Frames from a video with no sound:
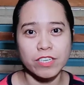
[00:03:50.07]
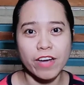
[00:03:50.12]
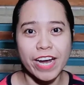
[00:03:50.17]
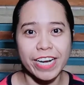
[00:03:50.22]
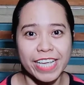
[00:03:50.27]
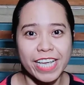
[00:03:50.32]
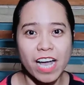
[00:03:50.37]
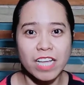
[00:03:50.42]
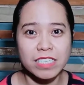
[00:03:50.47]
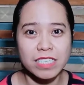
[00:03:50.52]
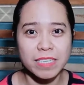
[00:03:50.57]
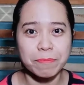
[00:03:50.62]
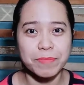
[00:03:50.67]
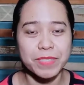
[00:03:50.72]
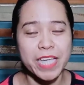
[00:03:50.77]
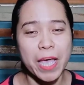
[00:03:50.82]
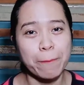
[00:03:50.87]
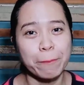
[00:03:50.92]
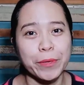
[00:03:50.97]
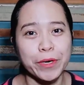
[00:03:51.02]
starting on
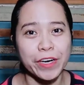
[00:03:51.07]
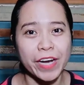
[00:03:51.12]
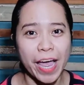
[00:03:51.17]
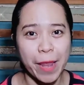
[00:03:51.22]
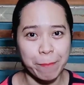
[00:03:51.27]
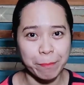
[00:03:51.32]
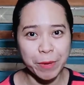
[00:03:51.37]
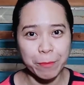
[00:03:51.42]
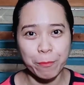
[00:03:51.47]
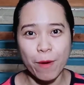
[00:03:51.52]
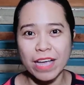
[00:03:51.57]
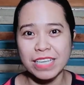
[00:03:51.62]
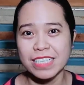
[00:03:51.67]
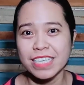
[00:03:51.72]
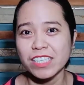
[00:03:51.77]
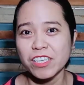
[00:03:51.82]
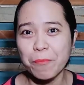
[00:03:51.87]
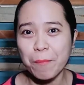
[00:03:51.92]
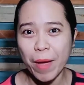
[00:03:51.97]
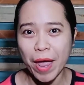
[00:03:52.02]
September, and be
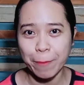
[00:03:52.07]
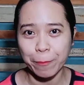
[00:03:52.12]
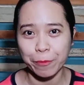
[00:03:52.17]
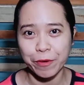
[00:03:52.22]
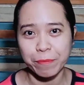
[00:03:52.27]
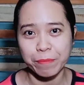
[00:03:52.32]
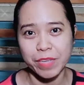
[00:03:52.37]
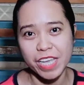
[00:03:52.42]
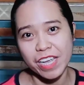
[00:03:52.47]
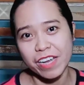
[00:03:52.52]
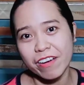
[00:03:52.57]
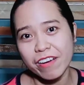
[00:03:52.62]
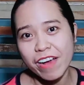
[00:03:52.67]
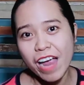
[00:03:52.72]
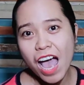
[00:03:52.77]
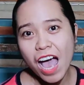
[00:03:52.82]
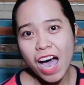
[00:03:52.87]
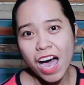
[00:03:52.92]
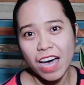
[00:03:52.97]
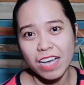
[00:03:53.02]
present on my
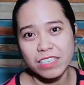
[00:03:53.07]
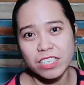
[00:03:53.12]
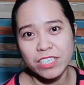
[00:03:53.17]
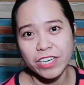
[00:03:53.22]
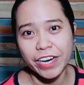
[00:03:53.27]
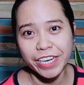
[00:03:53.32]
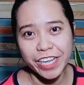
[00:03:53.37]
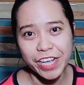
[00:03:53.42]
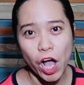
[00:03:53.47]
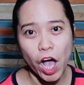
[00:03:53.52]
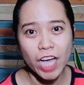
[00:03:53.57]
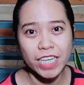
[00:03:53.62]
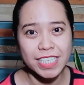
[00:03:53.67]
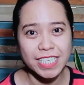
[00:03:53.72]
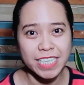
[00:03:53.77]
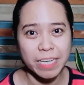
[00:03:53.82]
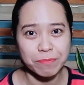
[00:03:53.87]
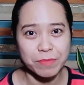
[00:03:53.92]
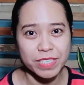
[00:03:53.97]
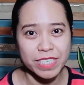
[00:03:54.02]
premiere starting
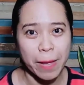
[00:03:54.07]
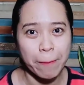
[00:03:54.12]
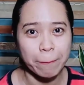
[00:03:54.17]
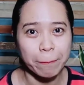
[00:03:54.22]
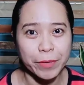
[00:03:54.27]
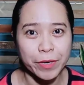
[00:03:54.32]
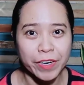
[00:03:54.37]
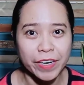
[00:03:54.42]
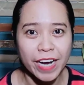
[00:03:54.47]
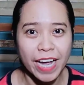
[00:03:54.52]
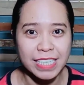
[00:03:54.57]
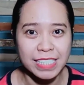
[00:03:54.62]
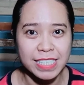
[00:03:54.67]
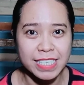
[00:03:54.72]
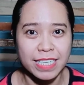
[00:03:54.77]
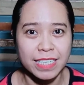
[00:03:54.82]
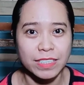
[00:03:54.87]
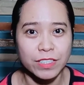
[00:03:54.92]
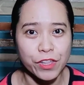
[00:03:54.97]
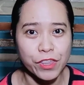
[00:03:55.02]
on September
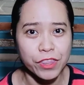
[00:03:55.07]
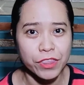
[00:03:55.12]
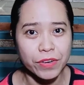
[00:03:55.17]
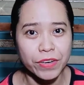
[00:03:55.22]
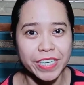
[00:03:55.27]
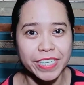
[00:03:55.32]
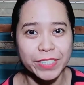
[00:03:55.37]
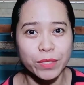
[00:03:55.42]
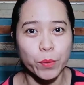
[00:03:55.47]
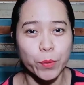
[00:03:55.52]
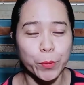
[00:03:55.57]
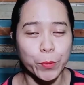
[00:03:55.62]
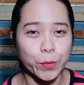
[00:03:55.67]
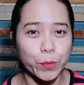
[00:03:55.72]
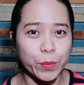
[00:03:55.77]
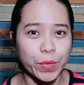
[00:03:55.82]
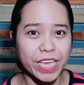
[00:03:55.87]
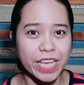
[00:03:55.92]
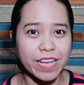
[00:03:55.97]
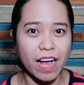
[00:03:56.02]
until the 3rd
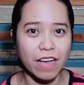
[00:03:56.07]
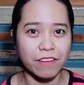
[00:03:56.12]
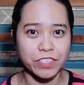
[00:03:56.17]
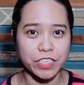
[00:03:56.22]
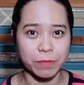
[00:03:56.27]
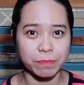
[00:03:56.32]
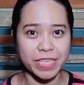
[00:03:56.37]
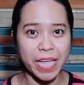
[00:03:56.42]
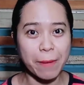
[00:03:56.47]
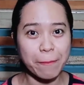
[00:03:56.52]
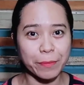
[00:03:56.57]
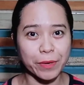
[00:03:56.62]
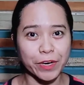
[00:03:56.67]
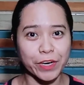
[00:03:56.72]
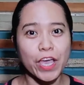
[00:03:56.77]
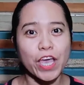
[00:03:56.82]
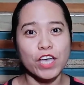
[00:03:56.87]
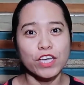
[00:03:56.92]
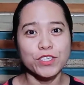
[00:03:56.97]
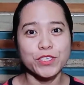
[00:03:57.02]
week of
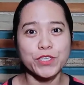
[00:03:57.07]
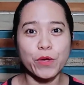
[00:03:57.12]
September,